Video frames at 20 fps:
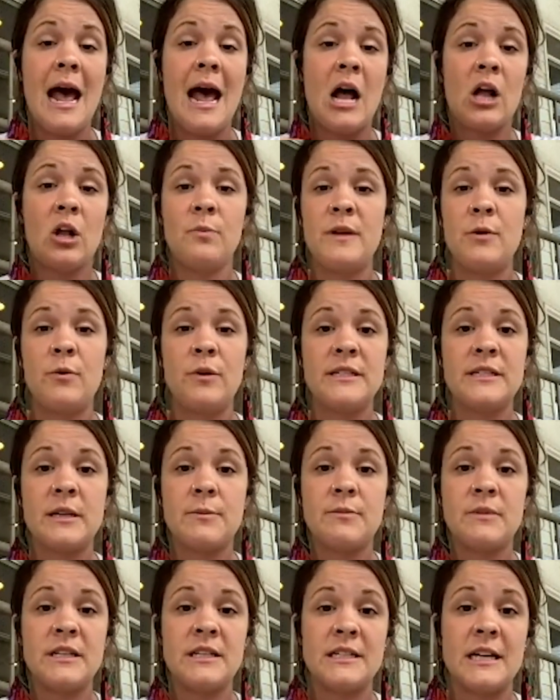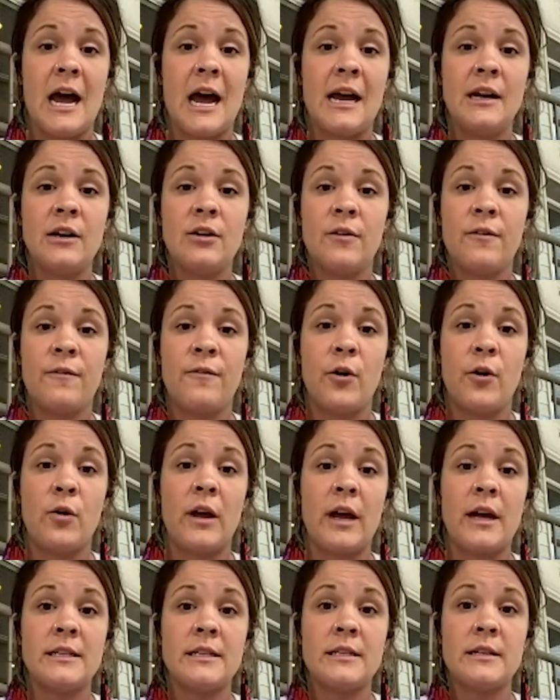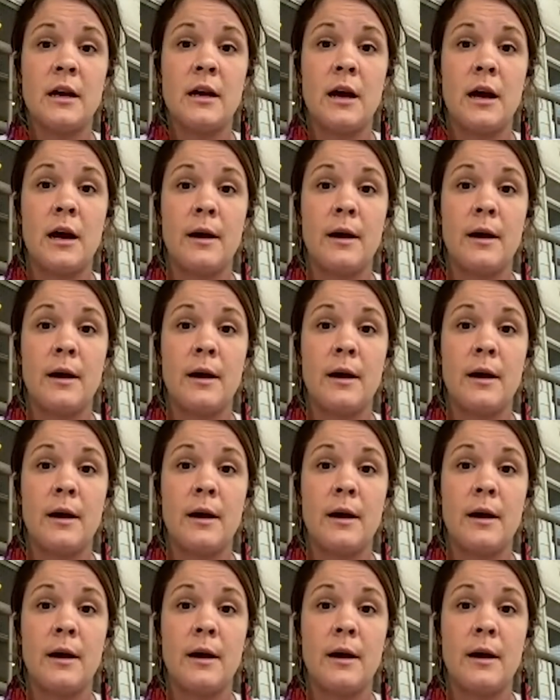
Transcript: help me with some design or focus